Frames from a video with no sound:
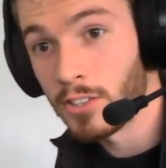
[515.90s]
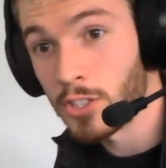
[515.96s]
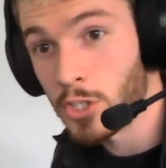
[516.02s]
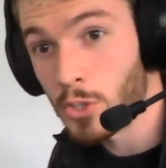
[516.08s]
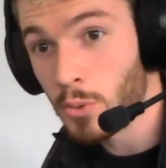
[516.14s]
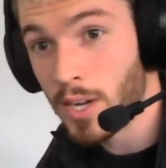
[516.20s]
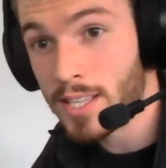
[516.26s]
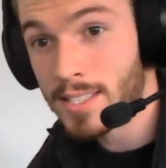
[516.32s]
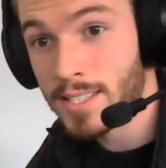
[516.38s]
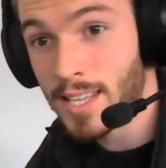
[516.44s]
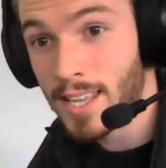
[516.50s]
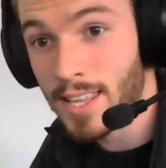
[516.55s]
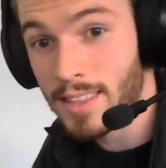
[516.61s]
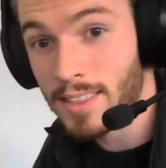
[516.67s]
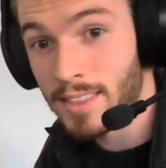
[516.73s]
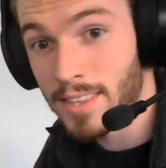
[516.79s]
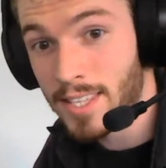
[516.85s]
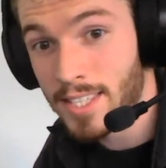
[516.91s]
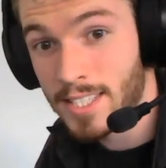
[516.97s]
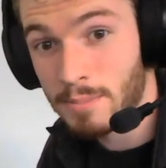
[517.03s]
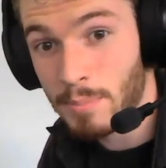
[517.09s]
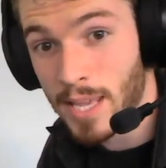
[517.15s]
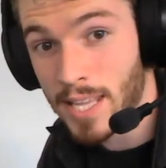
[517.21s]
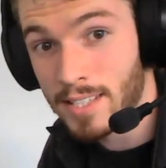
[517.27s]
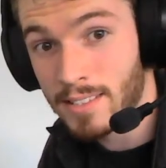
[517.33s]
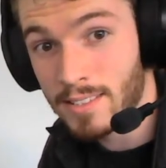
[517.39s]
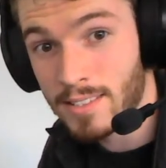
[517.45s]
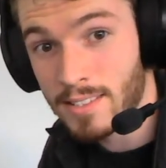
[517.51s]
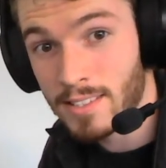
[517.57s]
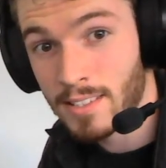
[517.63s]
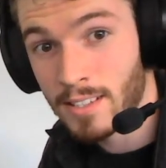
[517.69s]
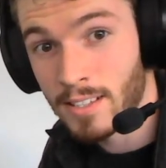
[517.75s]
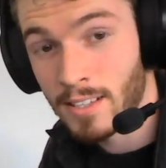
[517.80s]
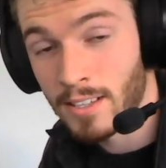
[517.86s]
Do I say this
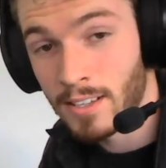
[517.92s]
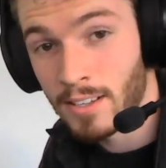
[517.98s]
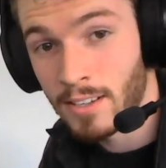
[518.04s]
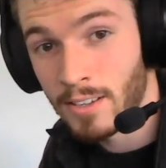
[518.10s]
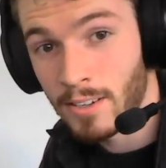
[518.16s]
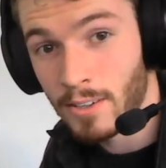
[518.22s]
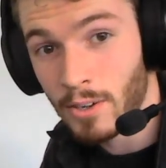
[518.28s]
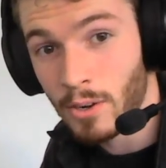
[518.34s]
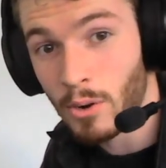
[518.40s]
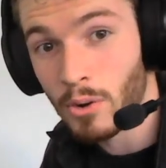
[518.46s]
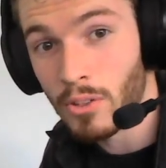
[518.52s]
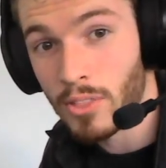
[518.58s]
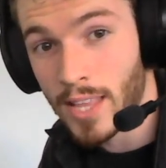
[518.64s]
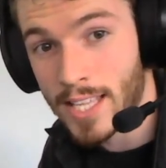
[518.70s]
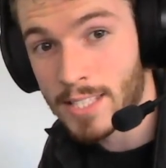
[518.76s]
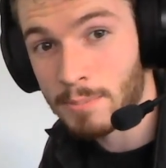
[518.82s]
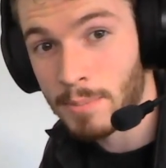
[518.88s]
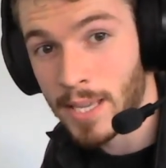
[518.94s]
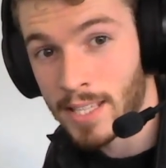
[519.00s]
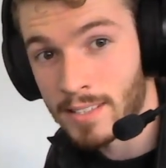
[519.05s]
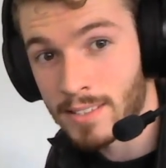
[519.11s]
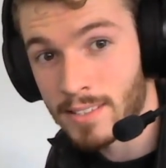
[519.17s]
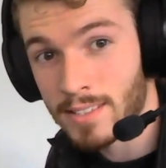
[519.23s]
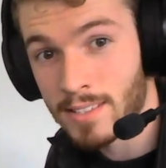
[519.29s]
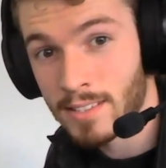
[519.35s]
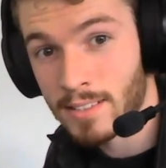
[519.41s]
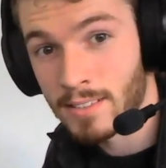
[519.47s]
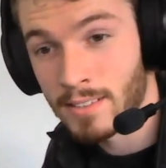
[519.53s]
pens or that pens?